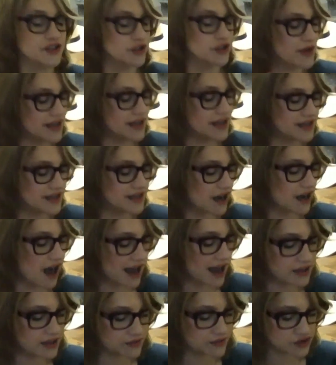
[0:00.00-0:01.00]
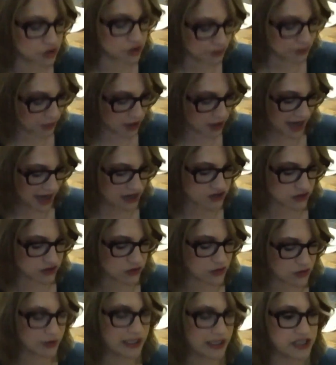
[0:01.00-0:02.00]
to is a kind of
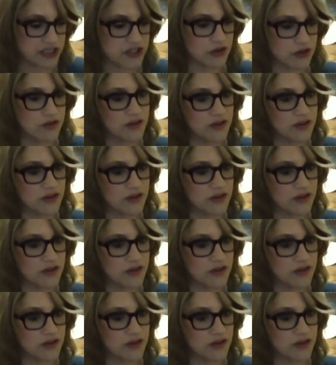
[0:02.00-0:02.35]
supernatural creature